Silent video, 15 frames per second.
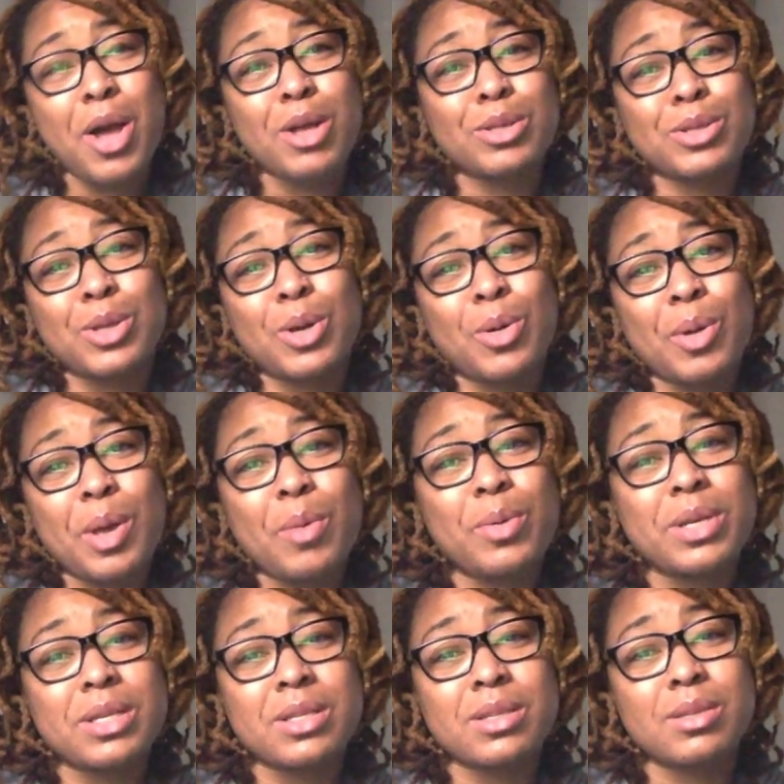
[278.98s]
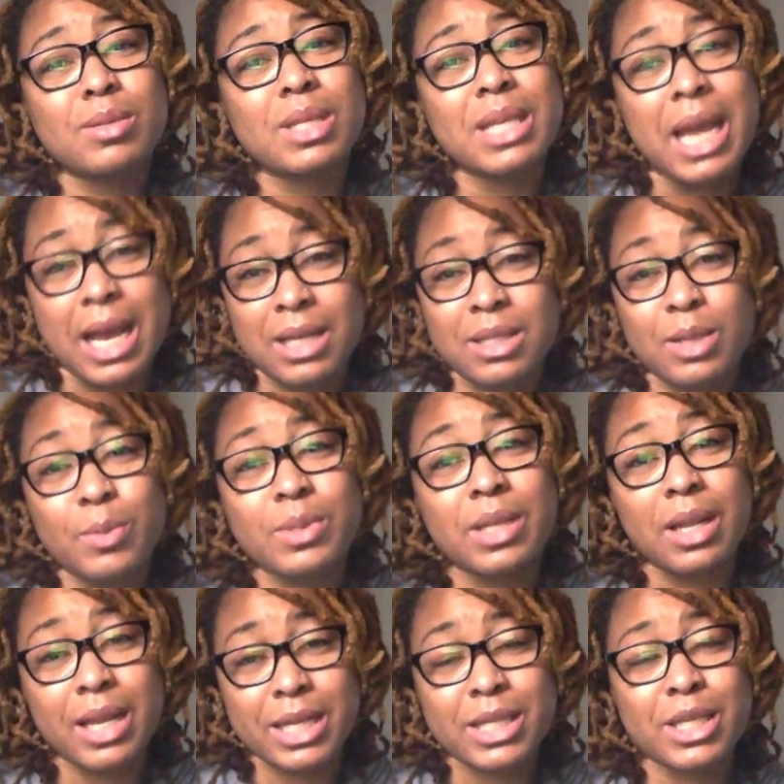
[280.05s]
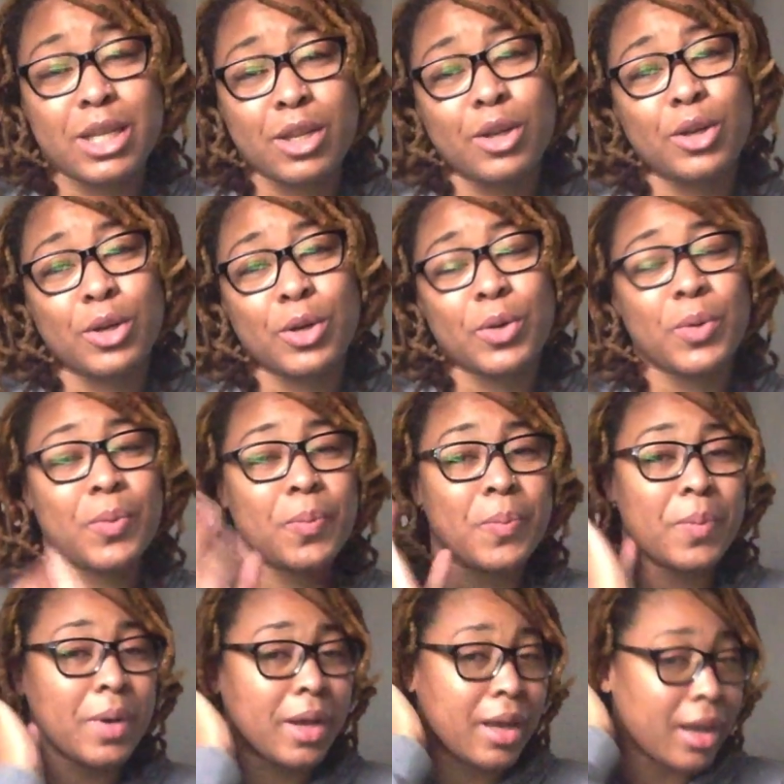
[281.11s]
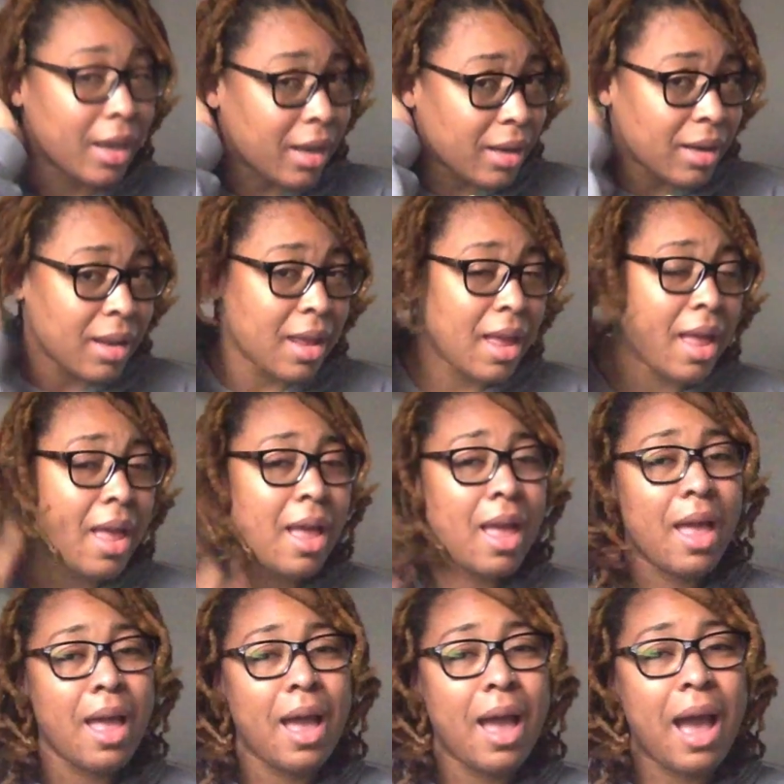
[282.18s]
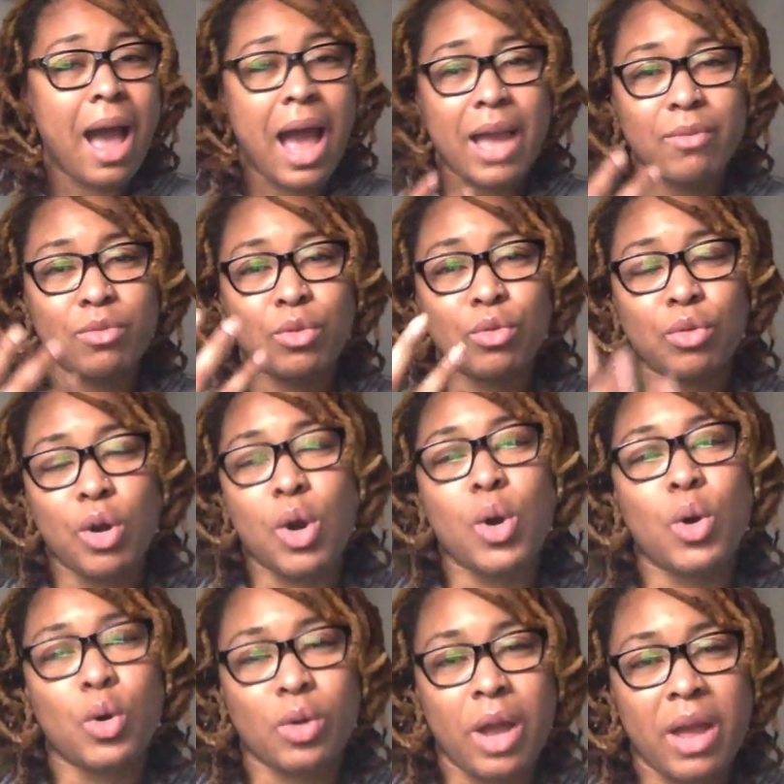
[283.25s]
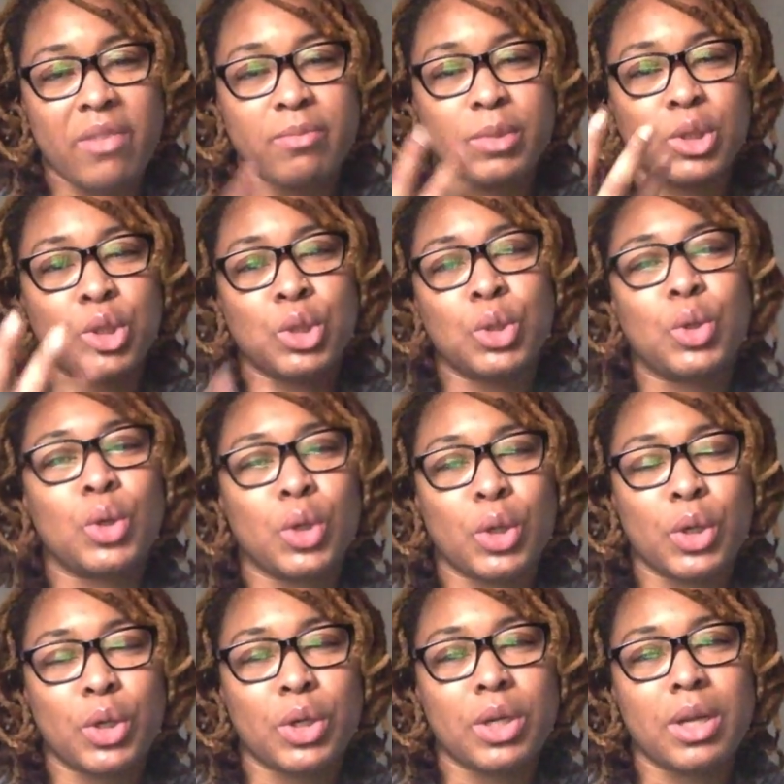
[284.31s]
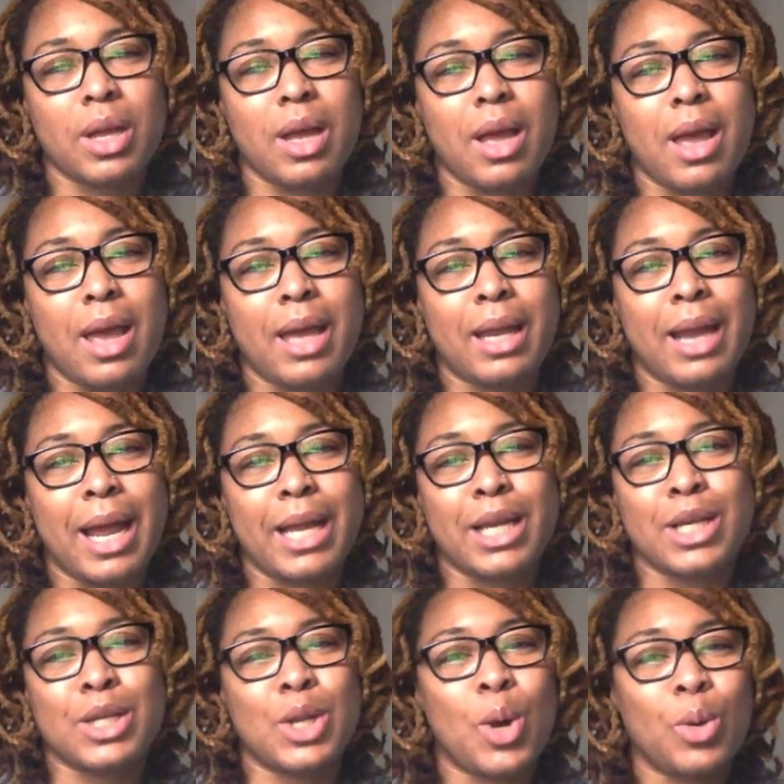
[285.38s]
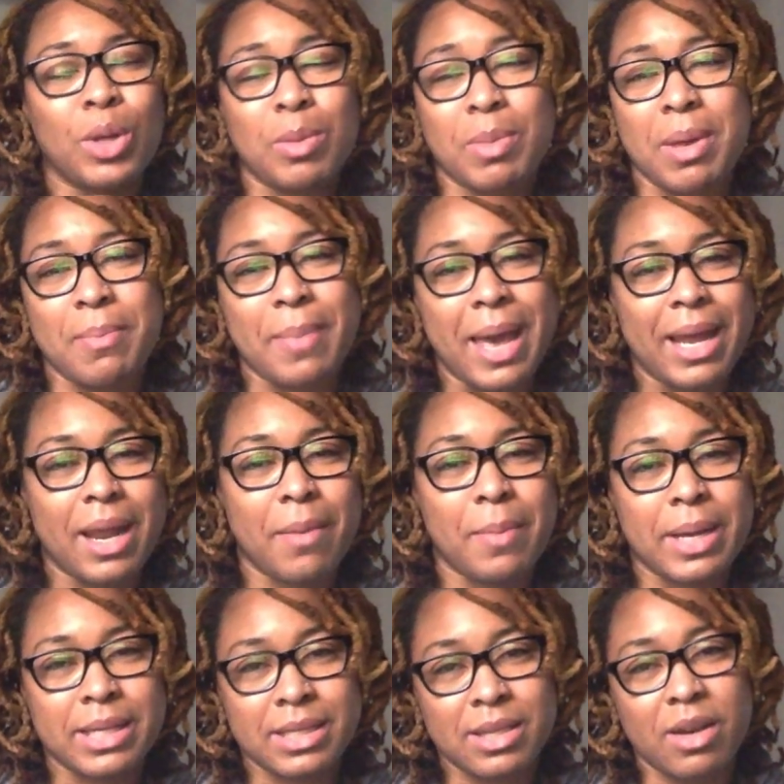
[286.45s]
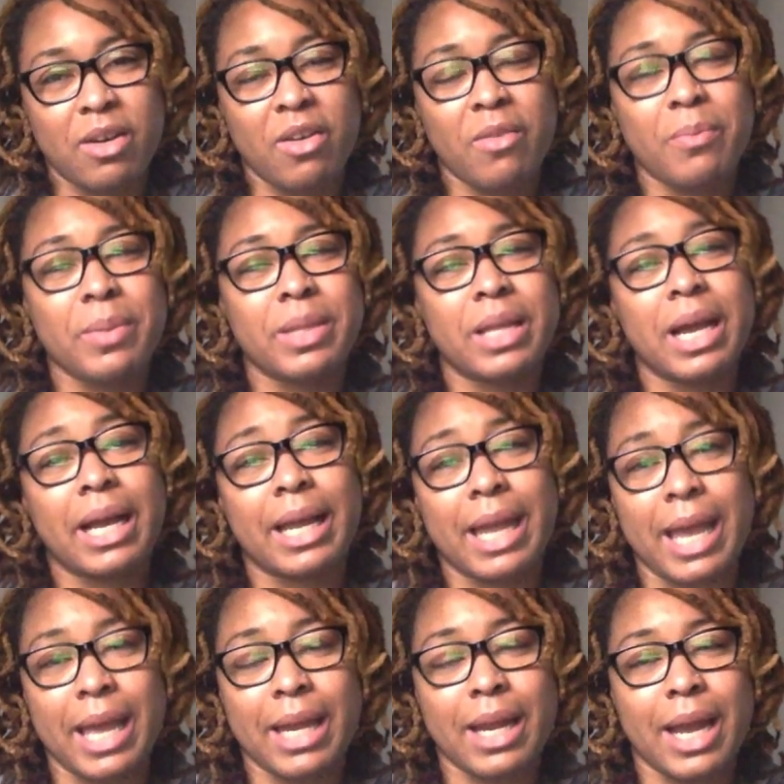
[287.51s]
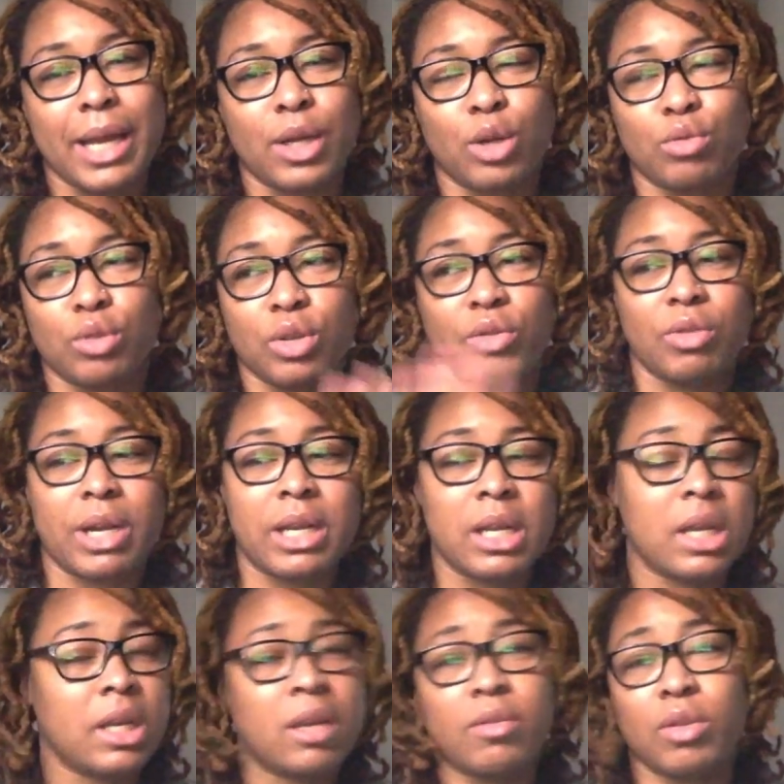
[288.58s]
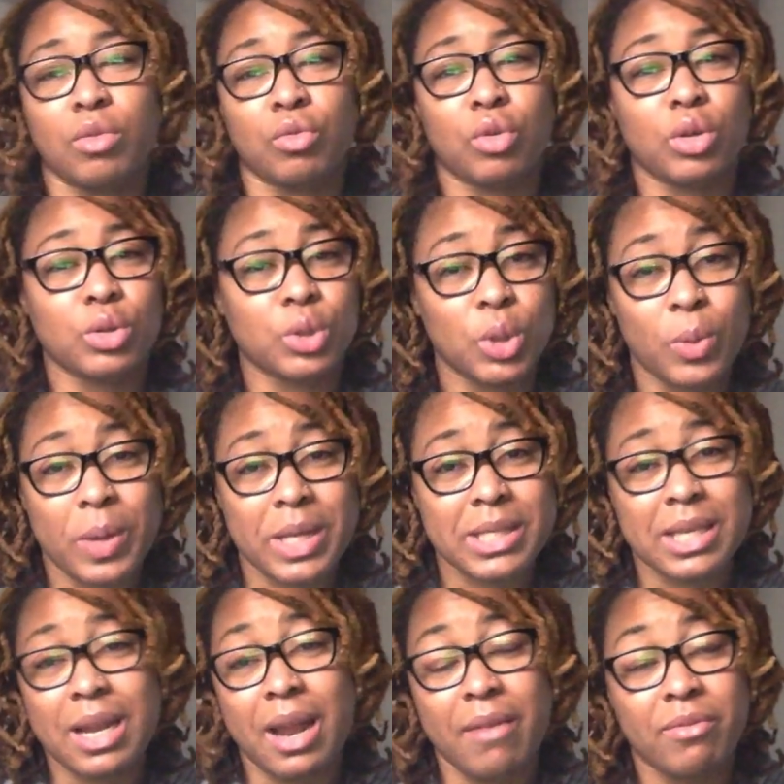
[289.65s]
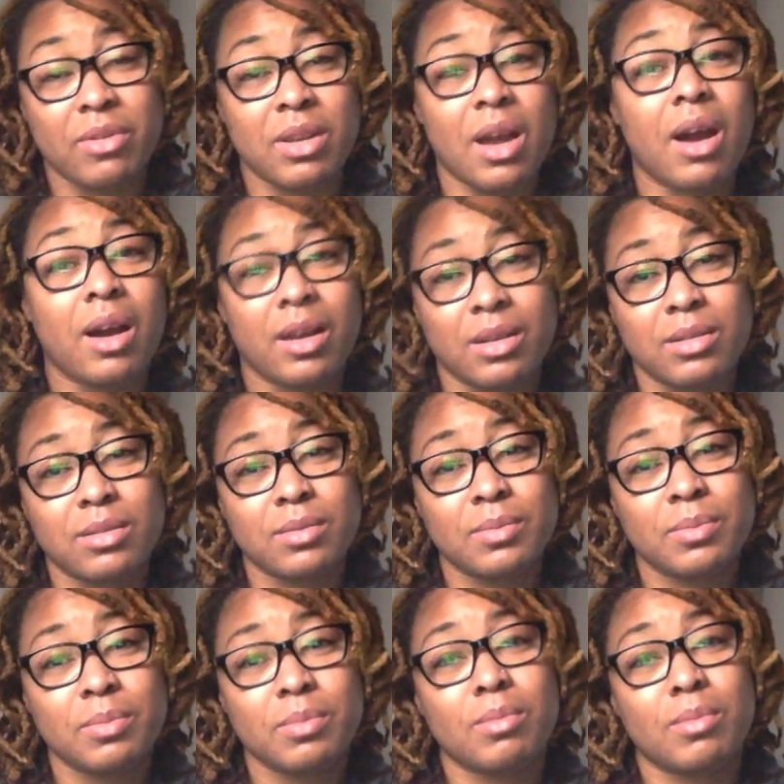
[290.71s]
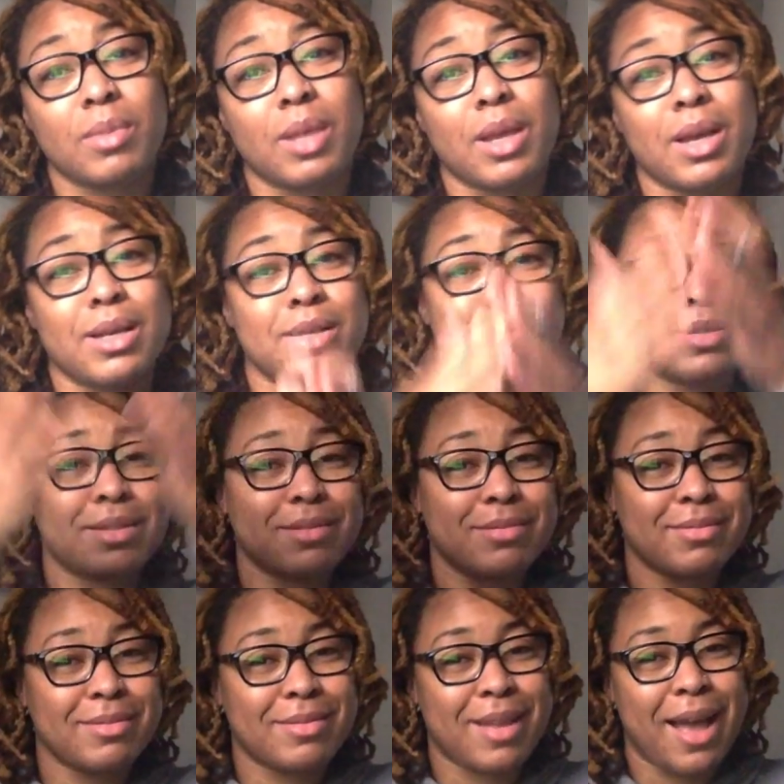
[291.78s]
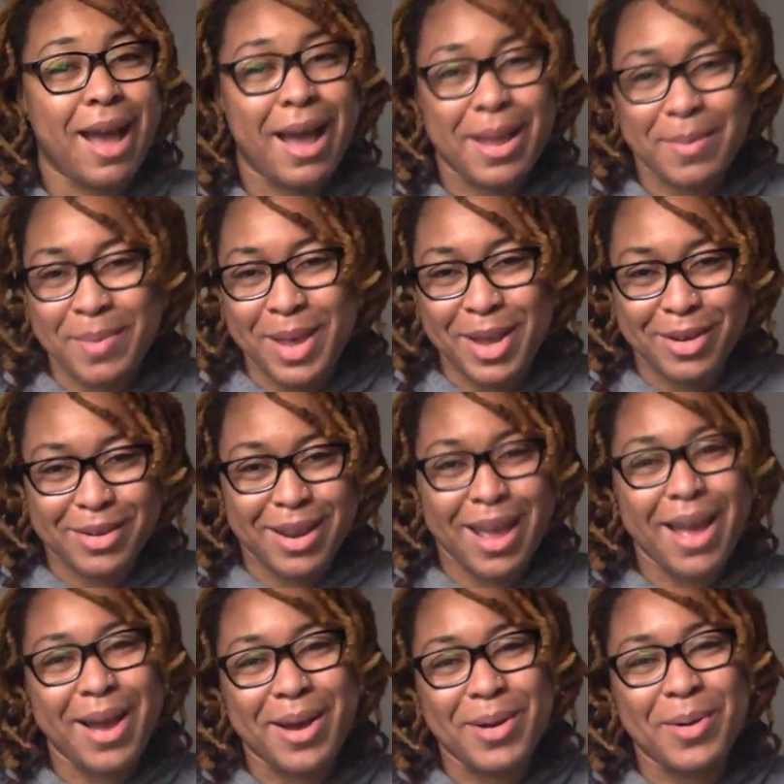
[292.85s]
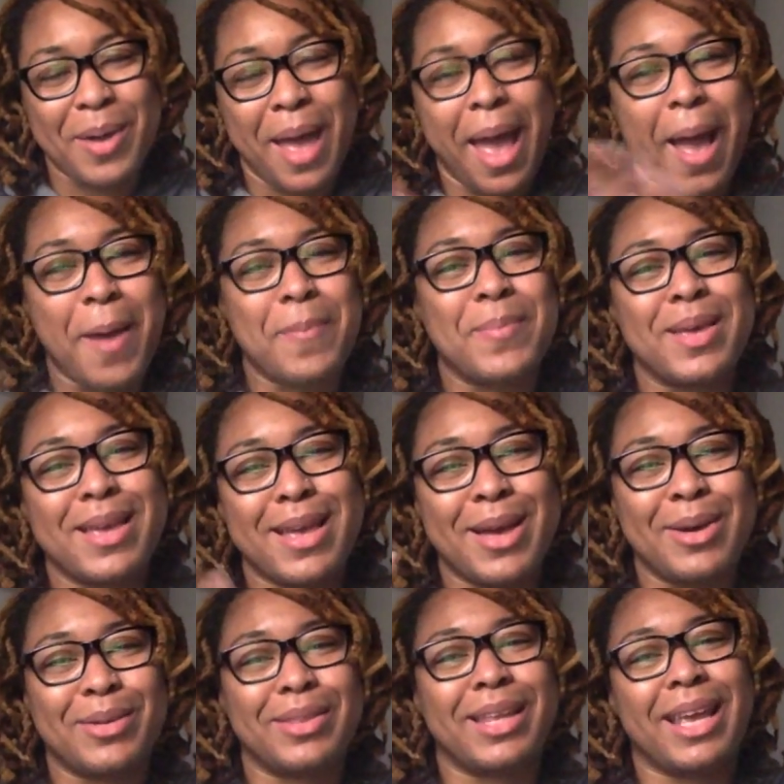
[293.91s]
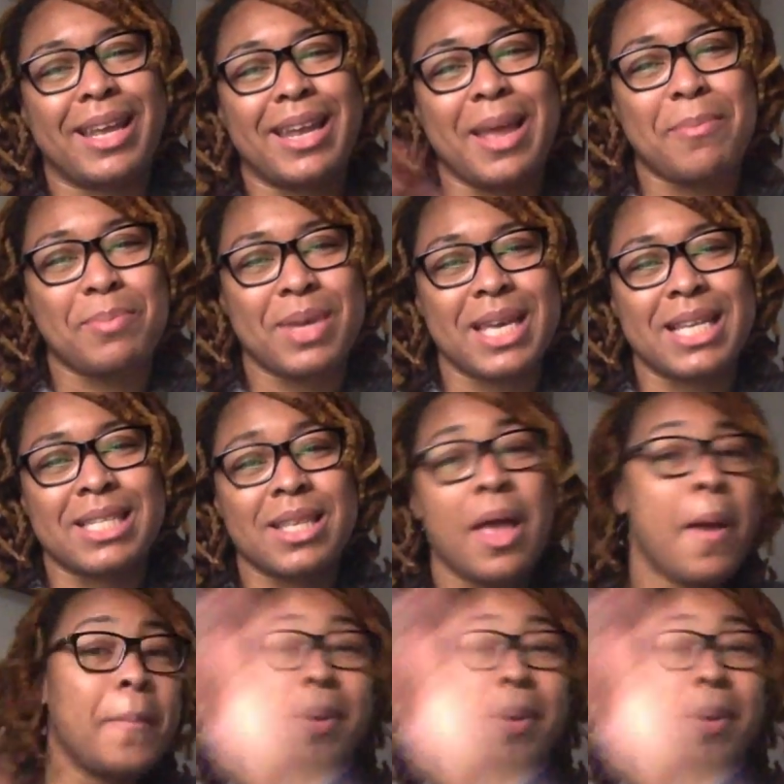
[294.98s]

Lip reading: So it was, yes, it was a lesson learned, but I've grown, I've matured, and I can only be mad at myself. But again, I don't regret any of the wrongdoings that I've done because I'm here now, happy, healthy, and at peace.